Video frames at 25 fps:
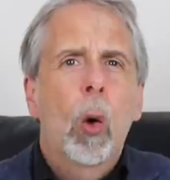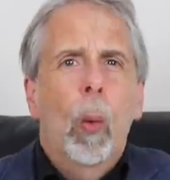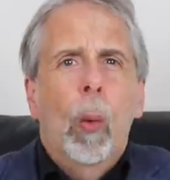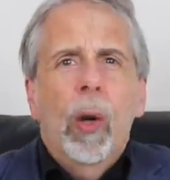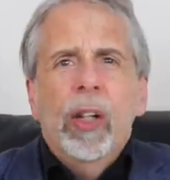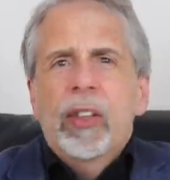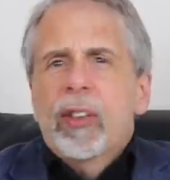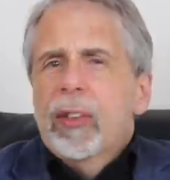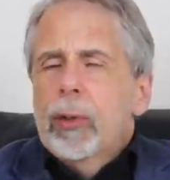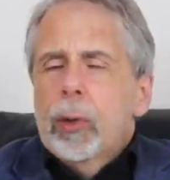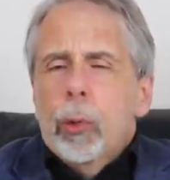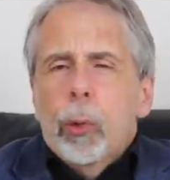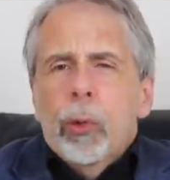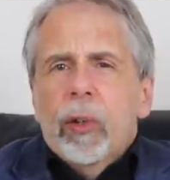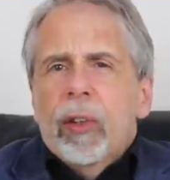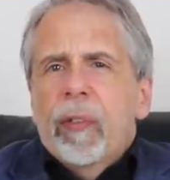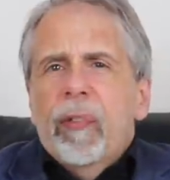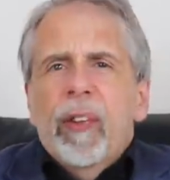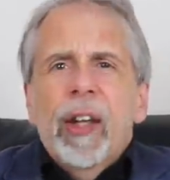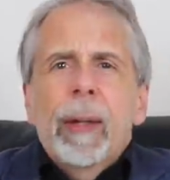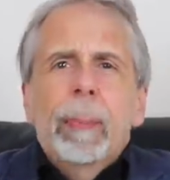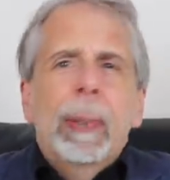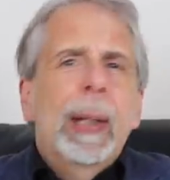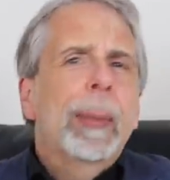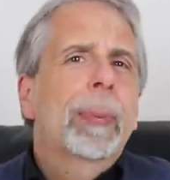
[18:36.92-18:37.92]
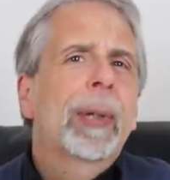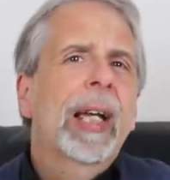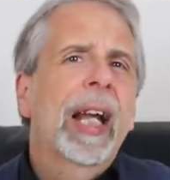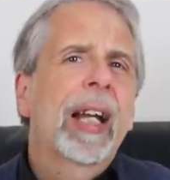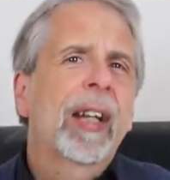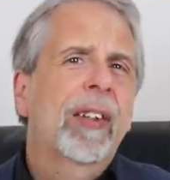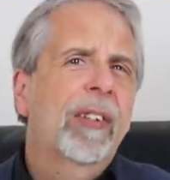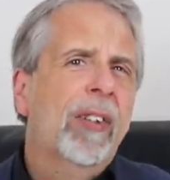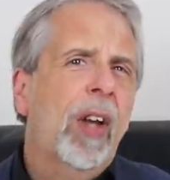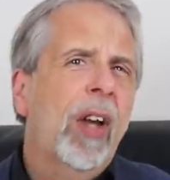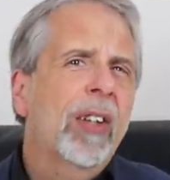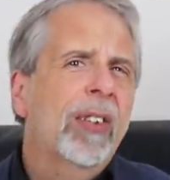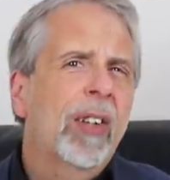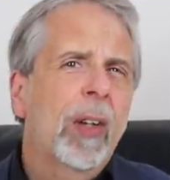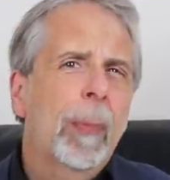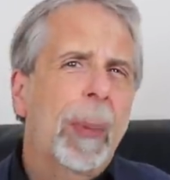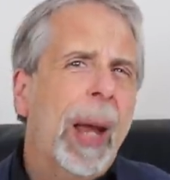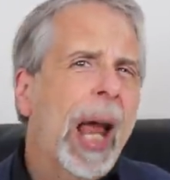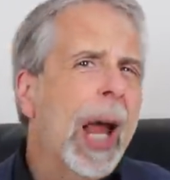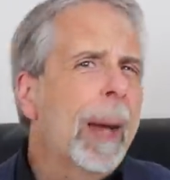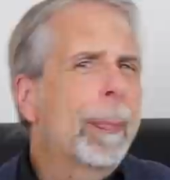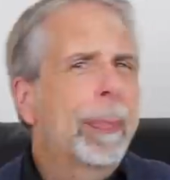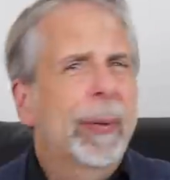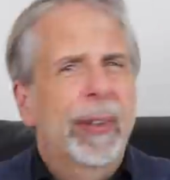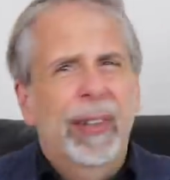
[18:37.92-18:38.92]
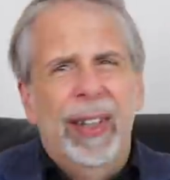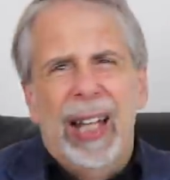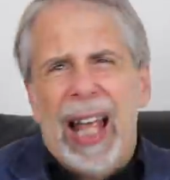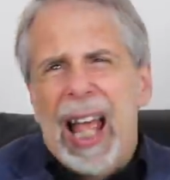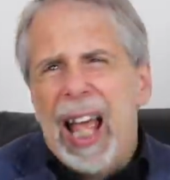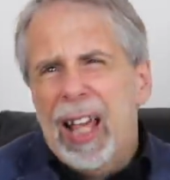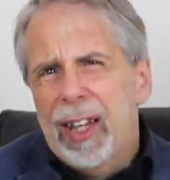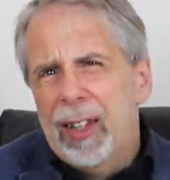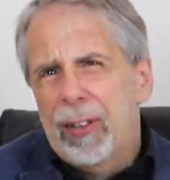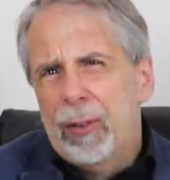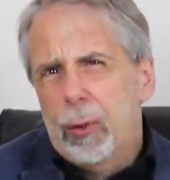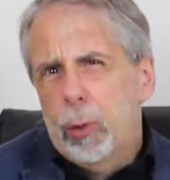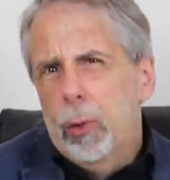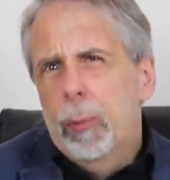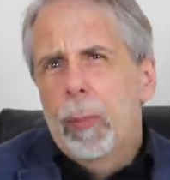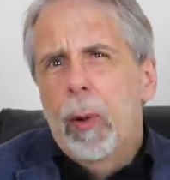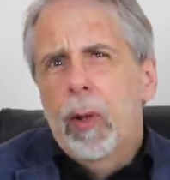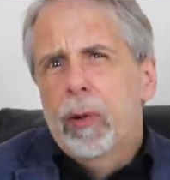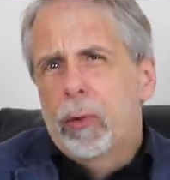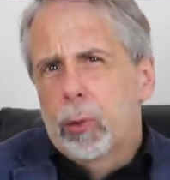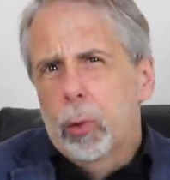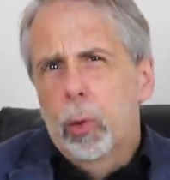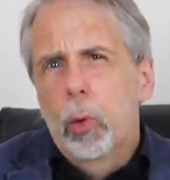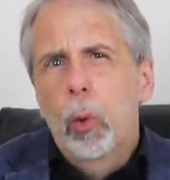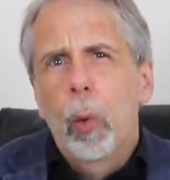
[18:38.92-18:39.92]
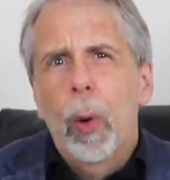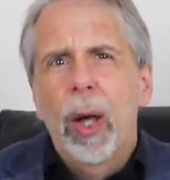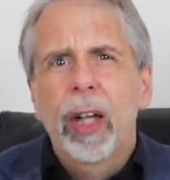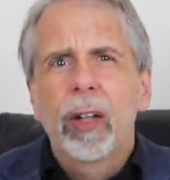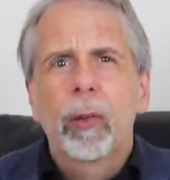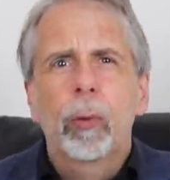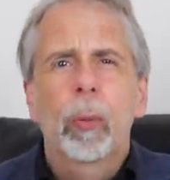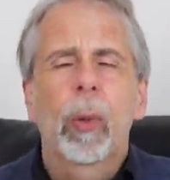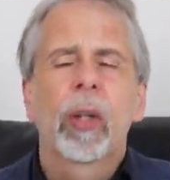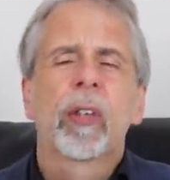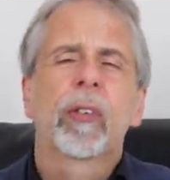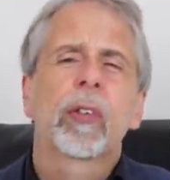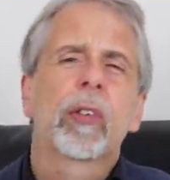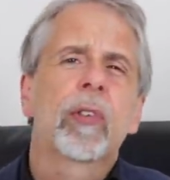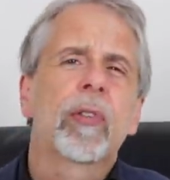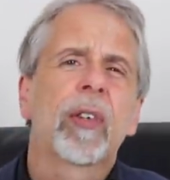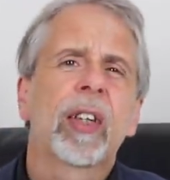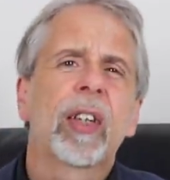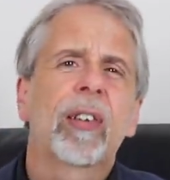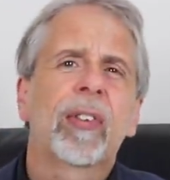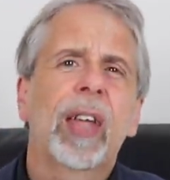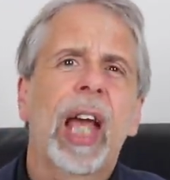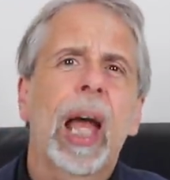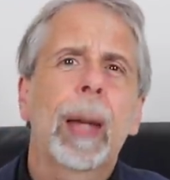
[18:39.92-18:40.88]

which is always a thing people get excited about, but as almost always when such things